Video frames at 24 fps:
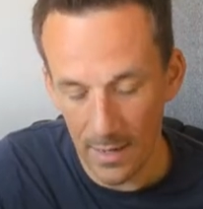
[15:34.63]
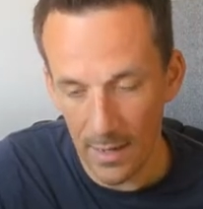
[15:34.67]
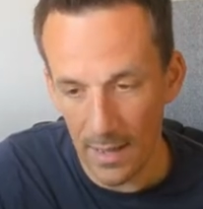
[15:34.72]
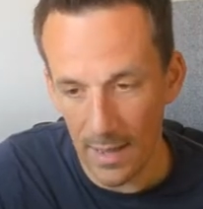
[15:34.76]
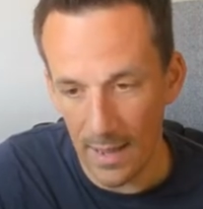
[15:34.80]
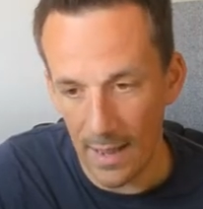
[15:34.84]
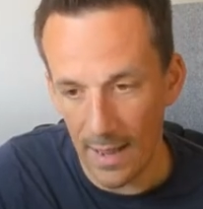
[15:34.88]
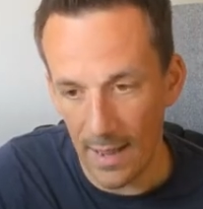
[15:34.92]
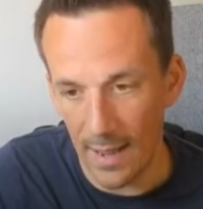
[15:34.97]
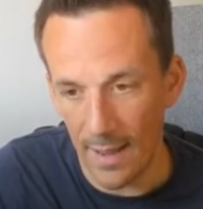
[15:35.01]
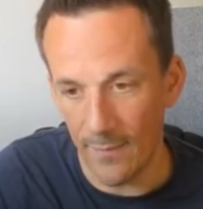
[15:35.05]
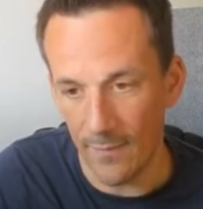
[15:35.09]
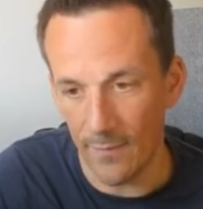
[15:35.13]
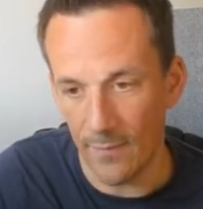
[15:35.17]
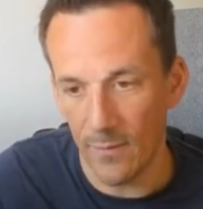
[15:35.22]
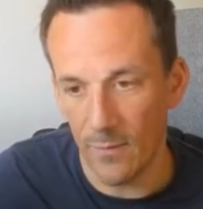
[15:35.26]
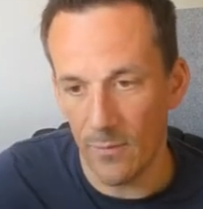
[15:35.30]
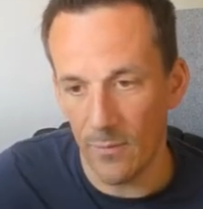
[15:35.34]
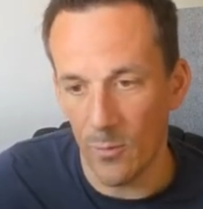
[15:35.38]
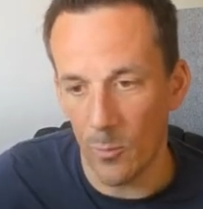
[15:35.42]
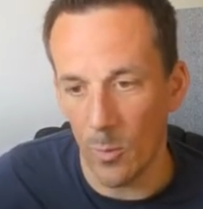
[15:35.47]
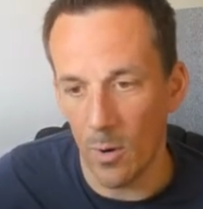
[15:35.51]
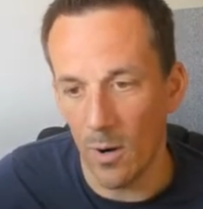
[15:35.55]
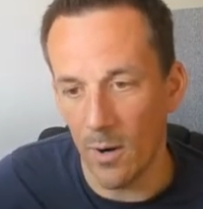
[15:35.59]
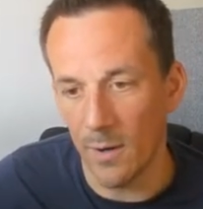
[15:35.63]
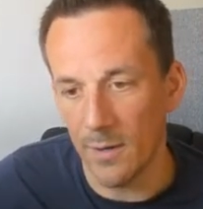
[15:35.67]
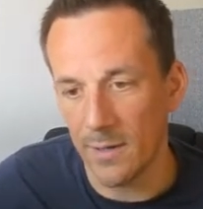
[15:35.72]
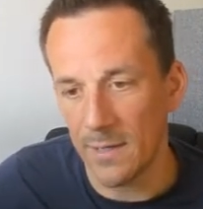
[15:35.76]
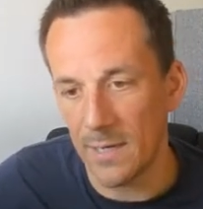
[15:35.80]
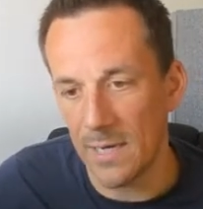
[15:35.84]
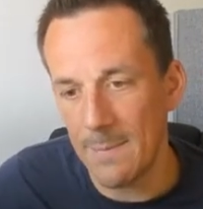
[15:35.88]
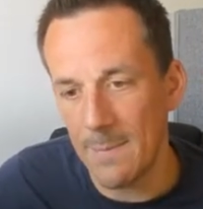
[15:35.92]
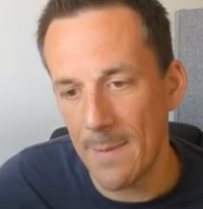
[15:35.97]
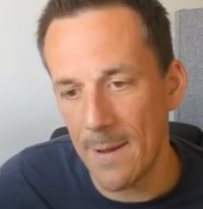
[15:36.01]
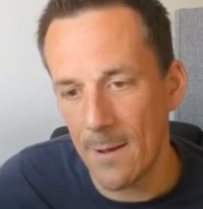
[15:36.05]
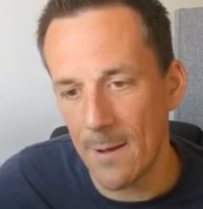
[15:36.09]
and the word
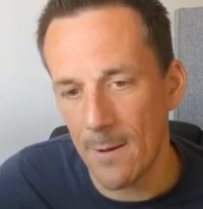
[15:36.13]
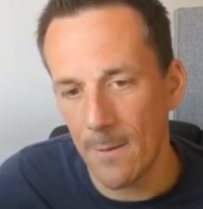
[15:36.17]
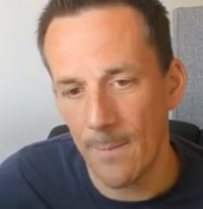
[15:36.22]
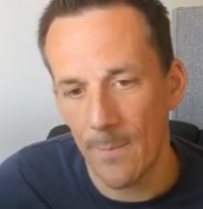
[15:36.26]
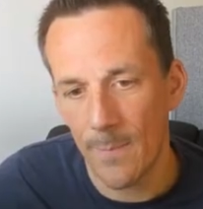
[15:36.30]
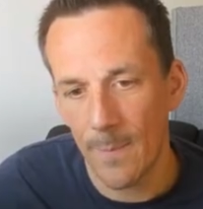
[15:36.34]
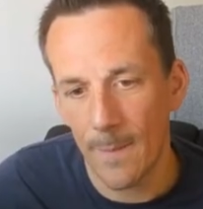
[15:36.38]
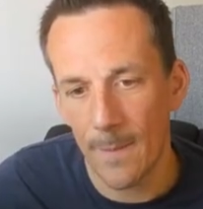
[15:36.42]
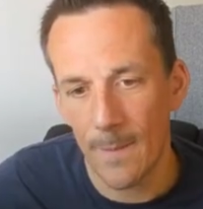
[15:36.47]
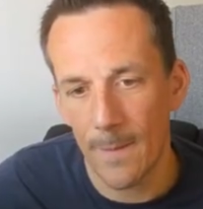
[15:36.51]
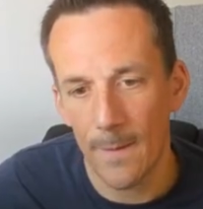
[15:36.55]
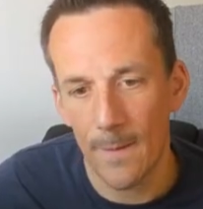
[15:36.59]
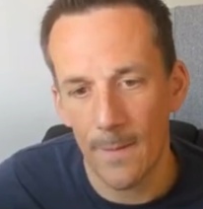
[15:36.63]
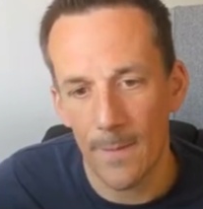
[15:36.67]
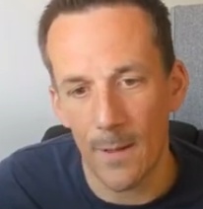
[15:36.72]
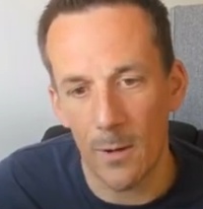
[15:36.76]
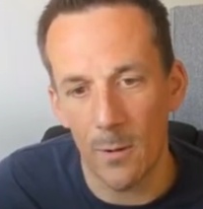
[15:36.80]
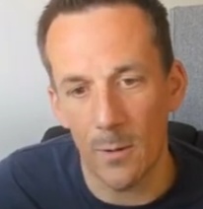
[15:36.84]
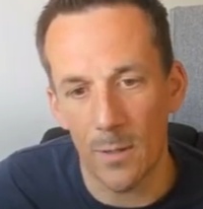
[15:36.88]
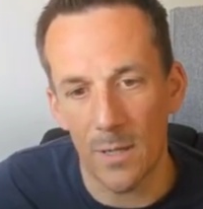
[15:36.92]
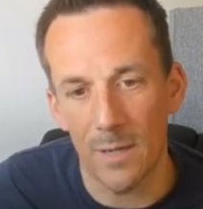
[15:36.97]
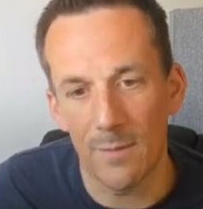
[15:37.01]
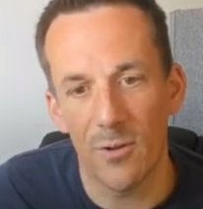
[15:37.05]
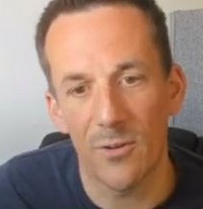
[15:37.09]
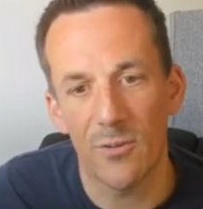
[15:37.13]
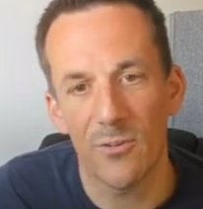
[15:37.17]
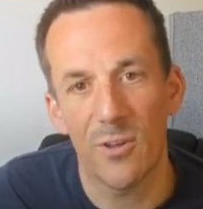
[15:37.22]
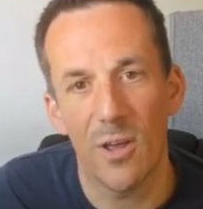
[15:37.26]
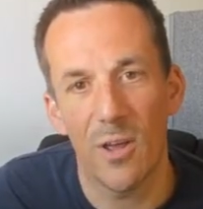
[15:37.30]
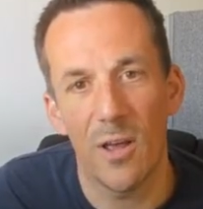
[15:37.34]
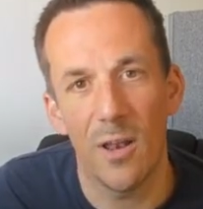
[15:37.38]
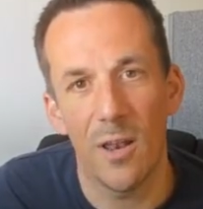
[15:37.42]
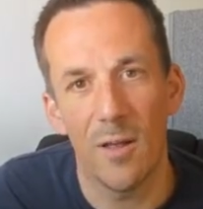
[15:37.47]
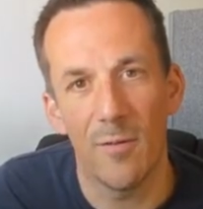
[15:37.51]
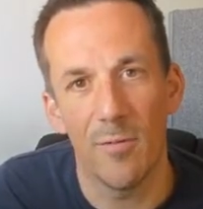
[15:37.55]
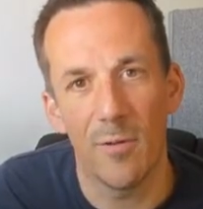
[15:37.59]
email. That'll give us a
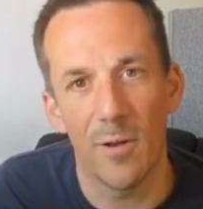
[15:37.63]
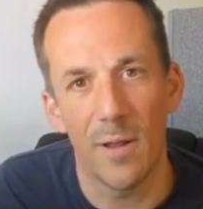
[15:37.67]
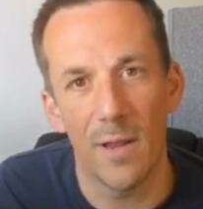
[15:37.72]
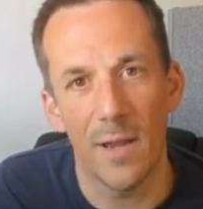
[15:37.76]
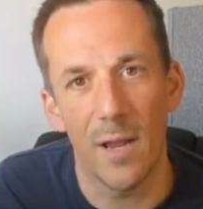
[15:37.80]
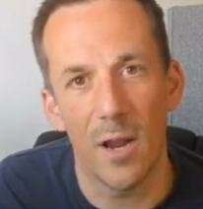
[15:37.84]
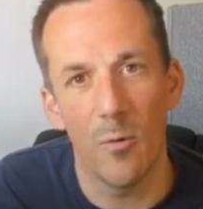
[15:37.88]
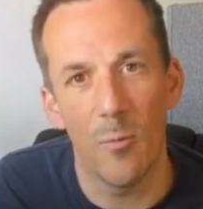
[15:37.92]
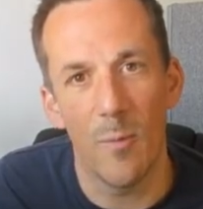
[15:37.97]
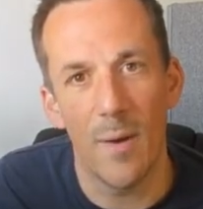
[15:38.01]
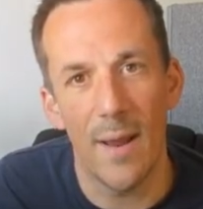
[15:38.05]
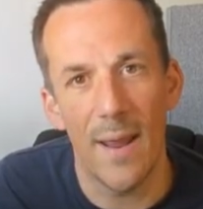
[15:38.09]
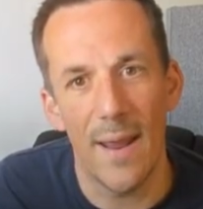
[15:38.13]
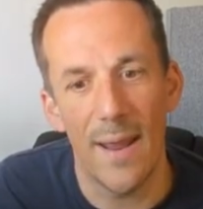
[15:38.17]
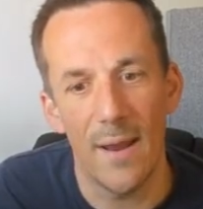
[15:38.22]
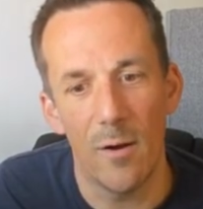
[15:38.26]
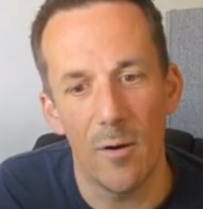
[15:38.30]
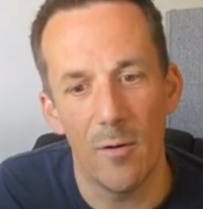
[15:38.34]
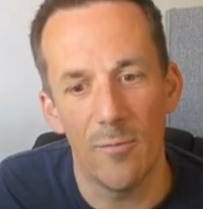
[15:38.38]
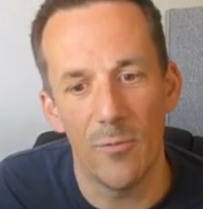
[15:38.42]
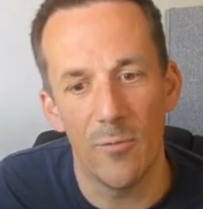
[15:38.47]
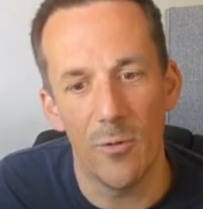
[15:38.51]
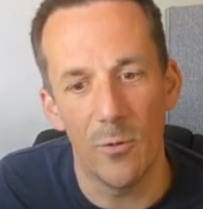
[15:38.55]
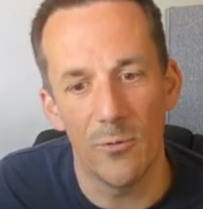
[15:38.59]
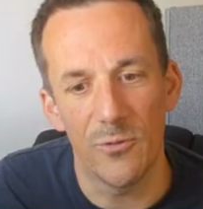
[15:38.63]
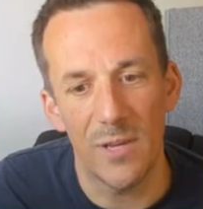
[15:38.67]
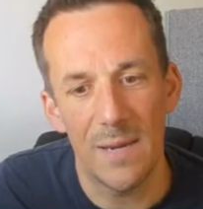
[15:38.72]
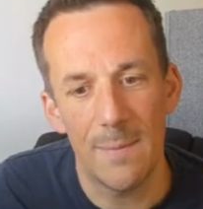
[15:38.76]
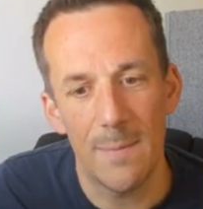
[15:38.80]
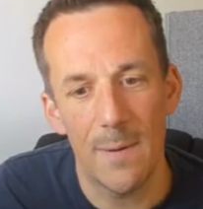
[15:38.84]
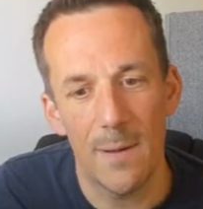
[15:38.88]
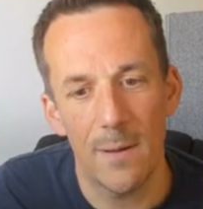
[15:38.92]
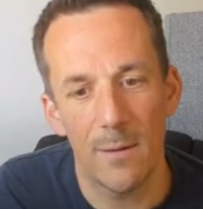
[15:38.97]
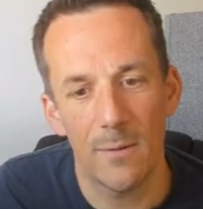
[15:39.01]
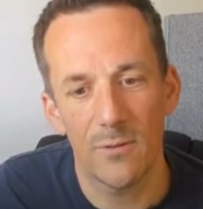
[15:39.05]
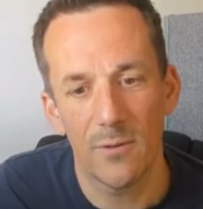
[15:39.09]
lovely array of those
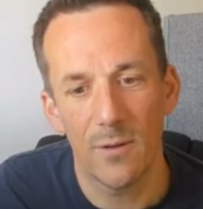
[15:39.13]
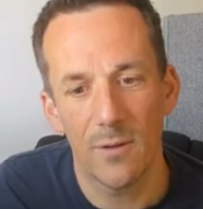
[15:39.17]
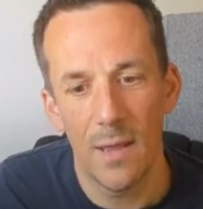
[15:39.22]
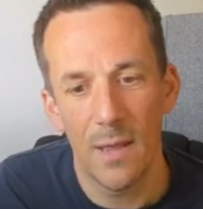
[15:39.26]
emails.